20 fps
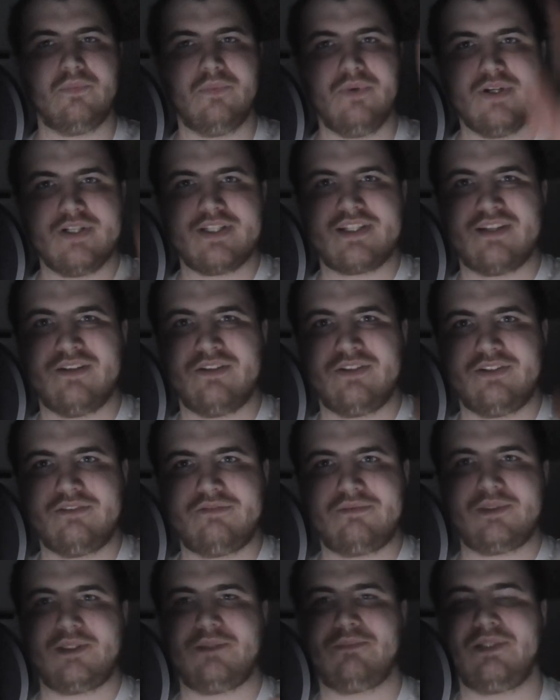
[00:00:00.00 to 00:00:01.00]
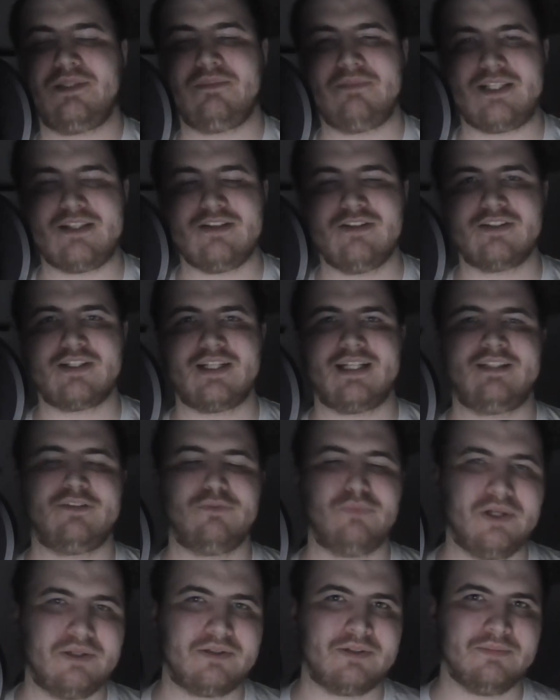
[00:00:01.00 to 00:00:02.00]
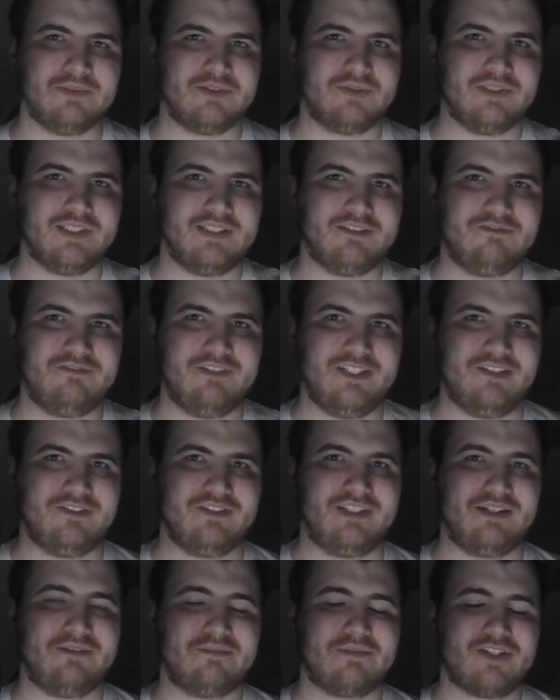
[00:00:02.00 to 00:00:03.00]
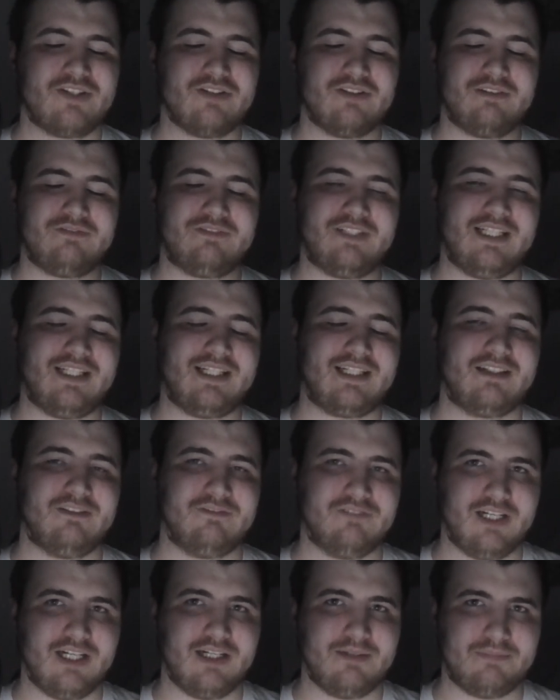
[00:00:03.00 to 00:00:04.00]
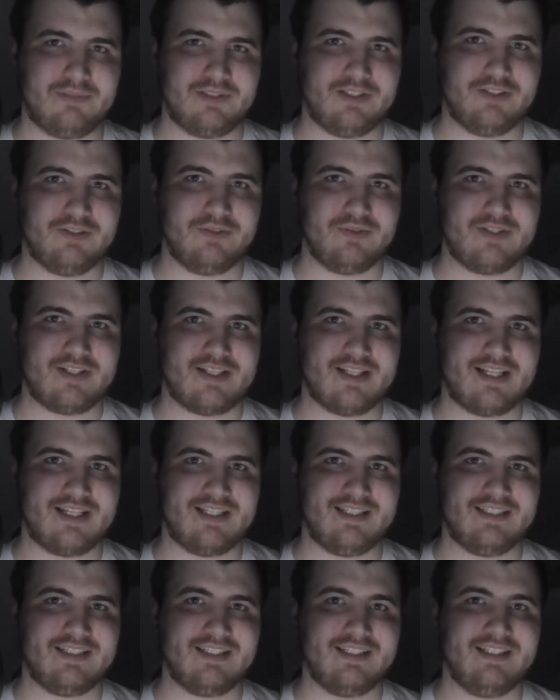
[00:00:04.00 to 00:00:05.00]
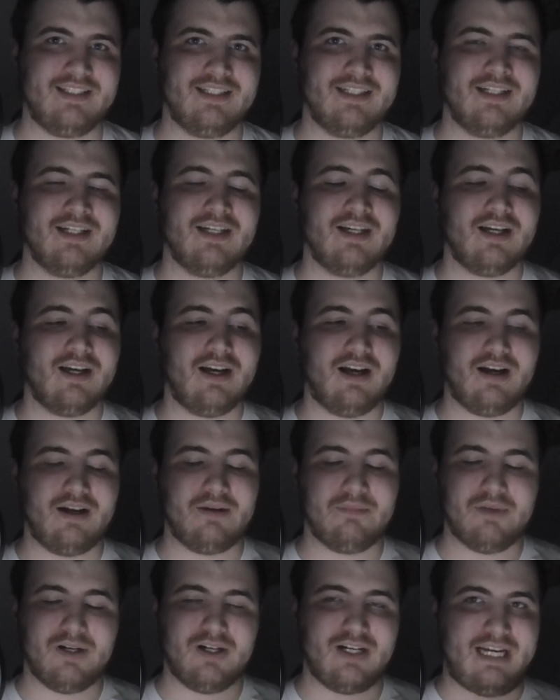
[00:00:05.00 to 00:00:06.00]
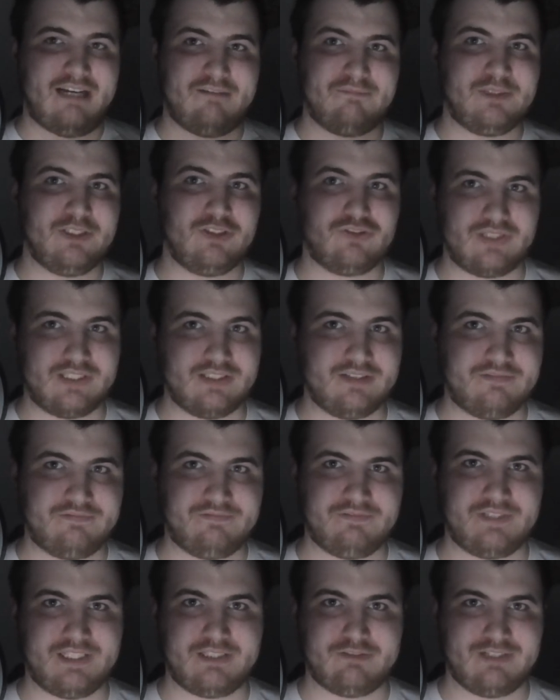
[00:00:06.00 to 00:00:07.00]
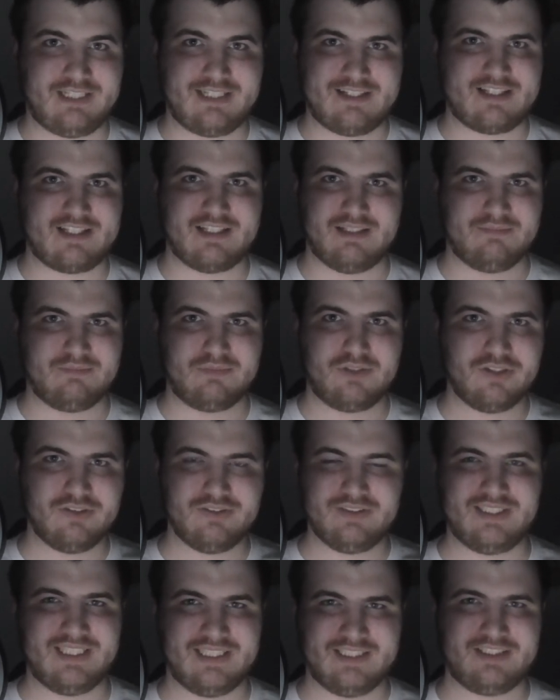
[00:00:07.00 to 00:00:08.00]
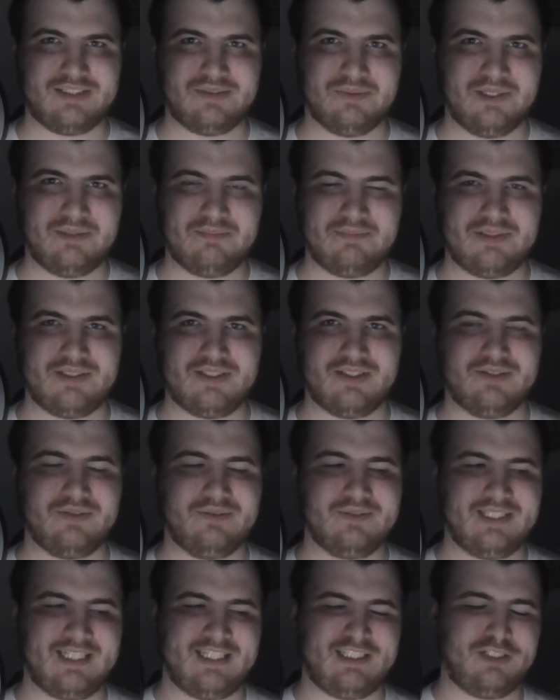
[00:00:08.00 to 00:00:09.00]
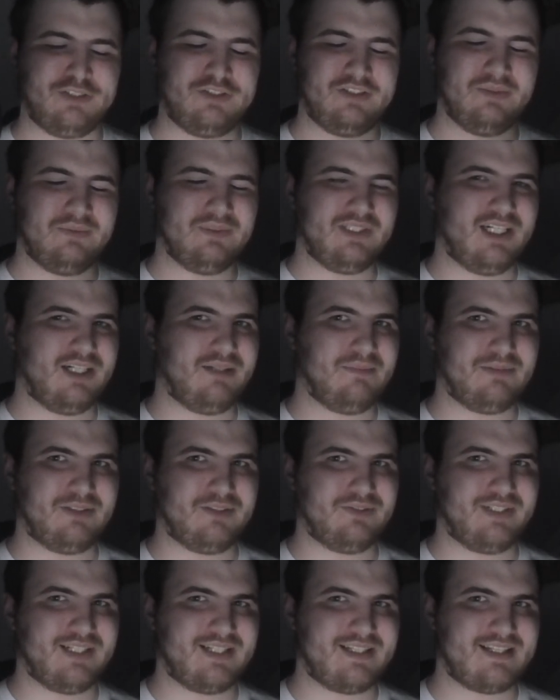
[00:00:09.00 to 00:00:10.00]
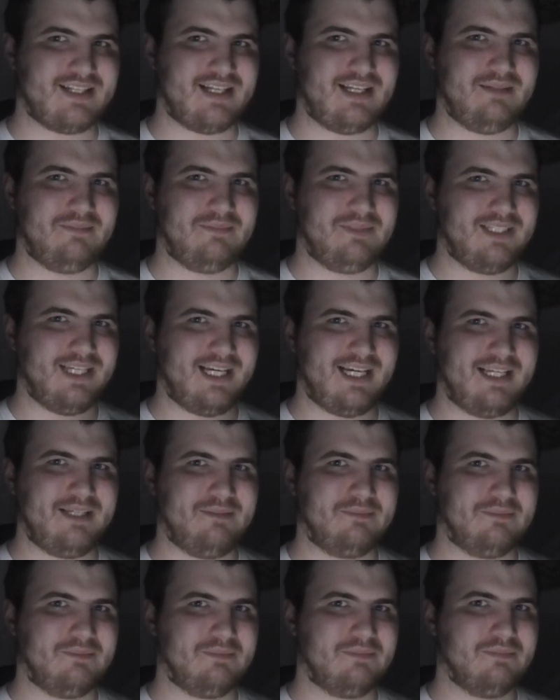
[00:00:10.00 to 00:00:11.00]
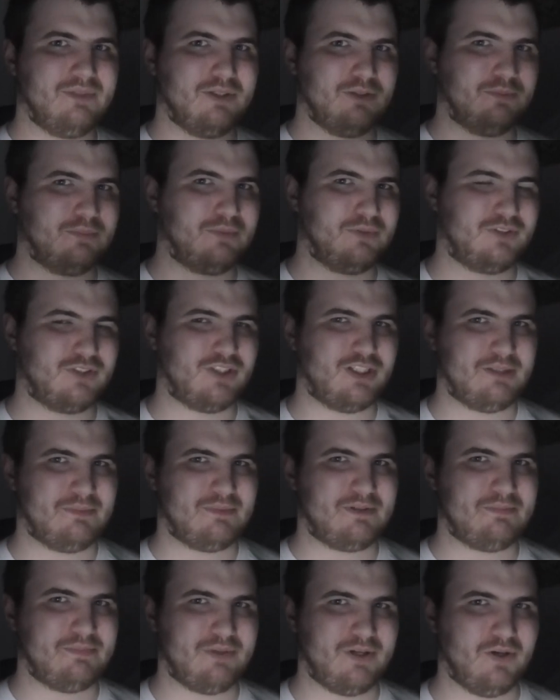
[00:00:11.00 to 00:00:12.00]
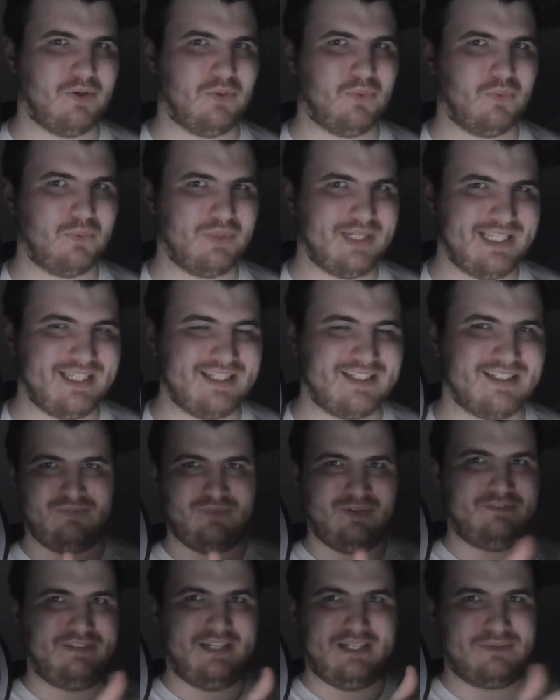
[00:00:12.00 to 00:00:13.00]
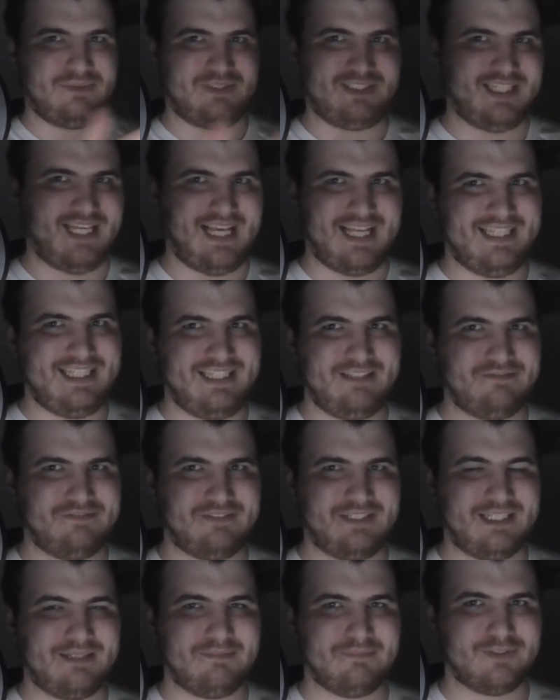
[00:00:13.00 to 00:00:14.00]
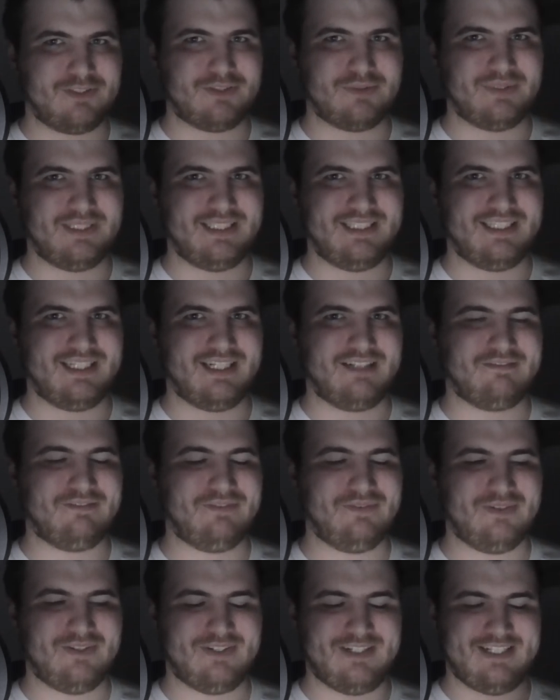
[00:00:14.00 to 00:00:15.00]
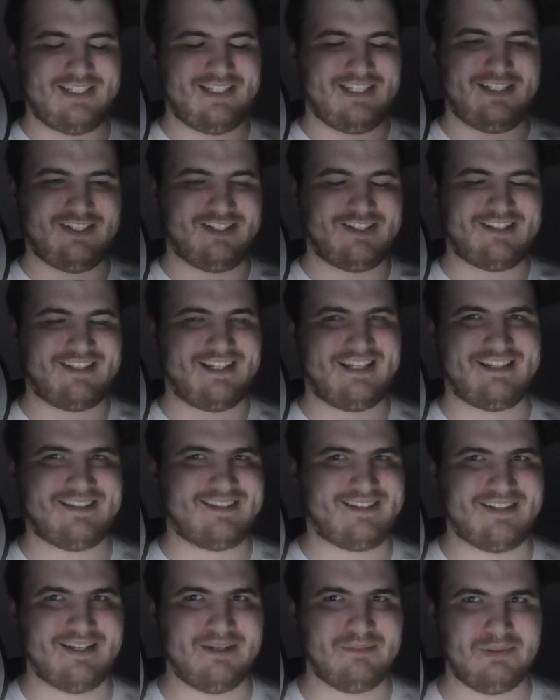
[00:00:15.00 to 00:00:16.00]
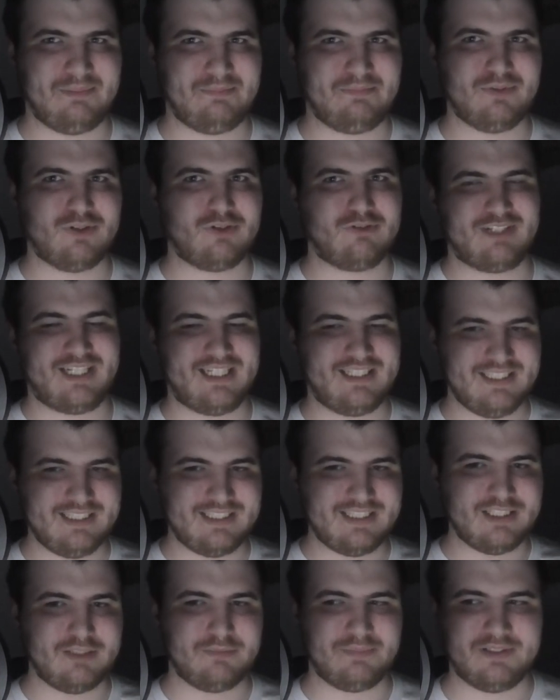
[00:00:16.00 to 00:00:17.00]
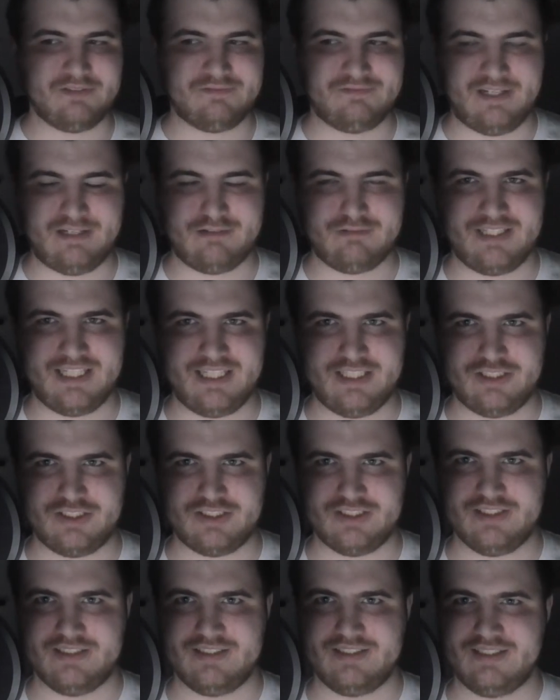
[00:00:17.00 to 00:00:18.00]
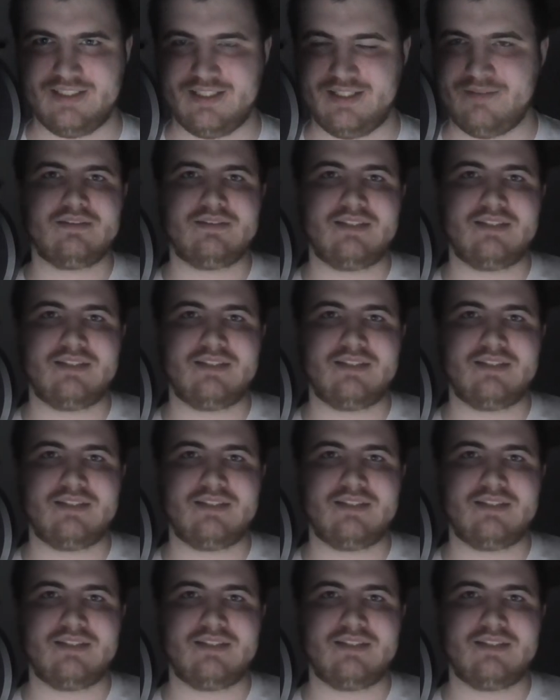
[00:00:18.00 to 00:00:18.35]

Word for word: What is going on, everybody? My name is Ark and welcome to another video. Now, I'm sorry for the lack of uploads lately. Um, I have been trying to figure out some content to upload, and I don't want to upload the same game multiple times per week without anything in between it, otherwise it just gets a bit boring. I need a little bit of variation in there.